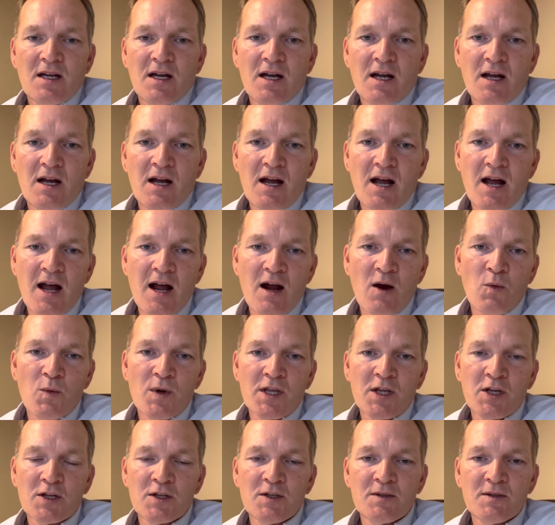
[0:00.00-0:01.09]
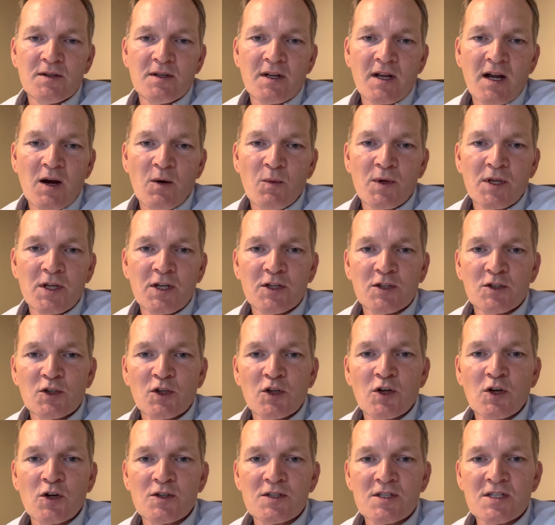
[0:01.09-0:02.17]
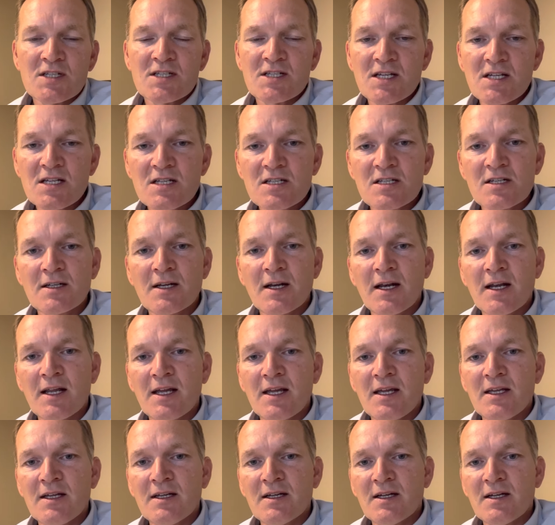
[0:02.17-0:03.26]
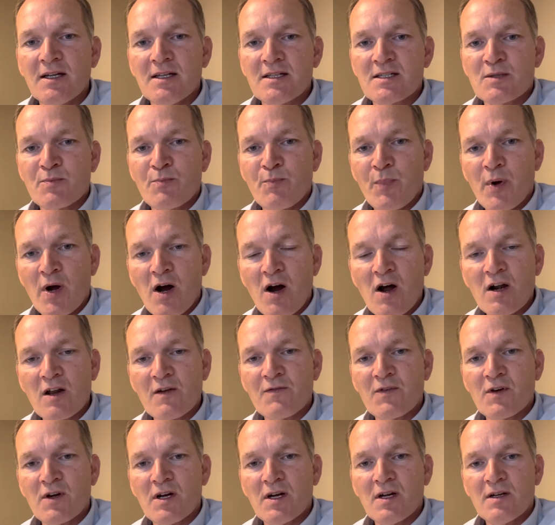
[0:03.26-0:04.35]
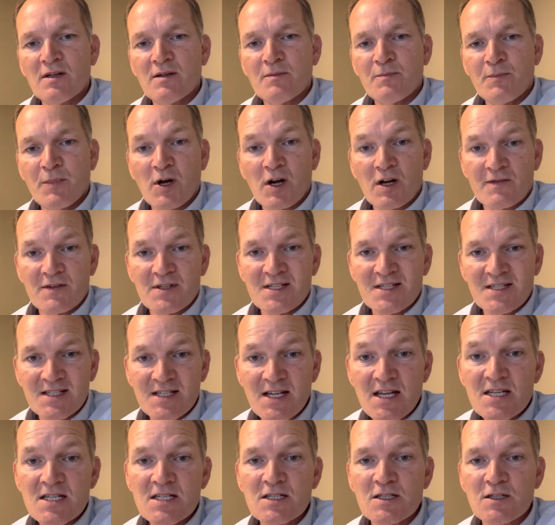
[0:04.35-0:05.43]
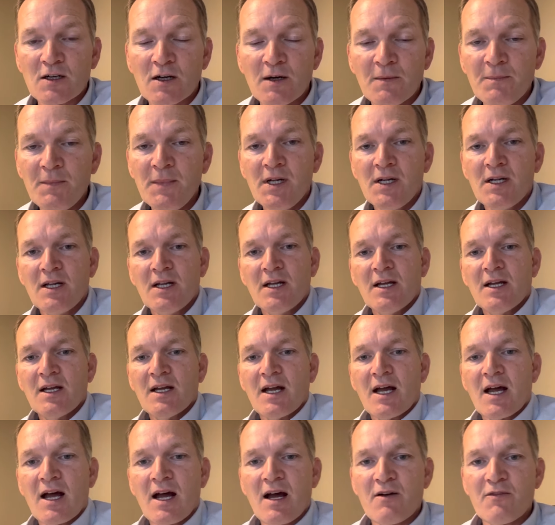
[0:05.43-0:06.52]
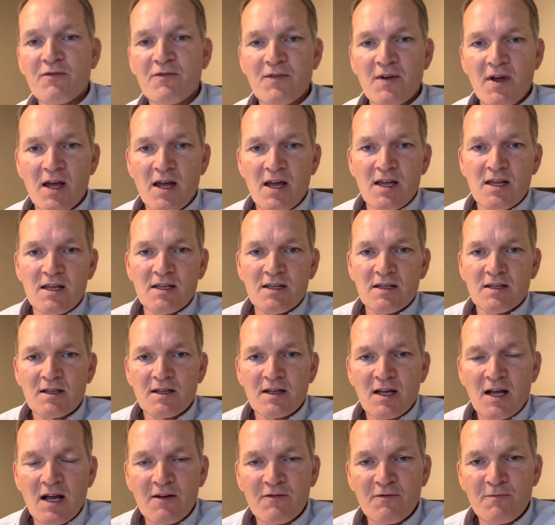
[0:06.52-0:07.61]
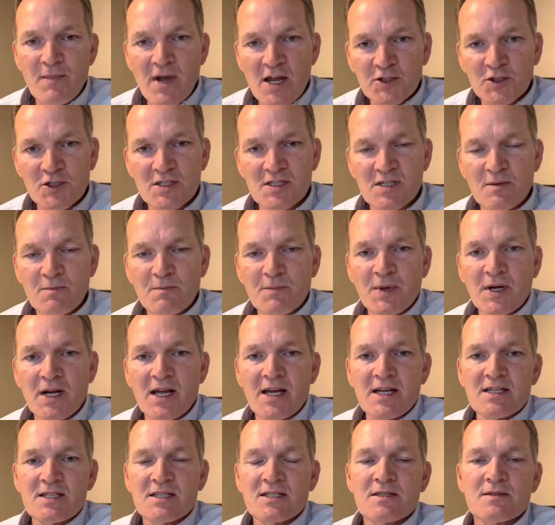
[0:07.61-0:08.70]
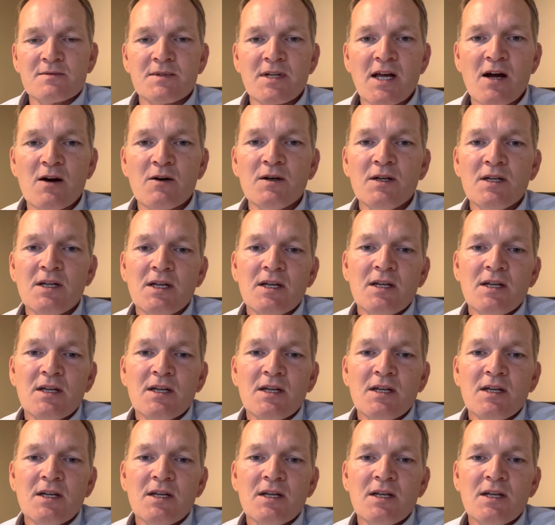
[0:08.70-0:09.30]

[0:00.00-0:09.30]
uh, how we can how we can consistently as part of a part of a system have a have measures in place now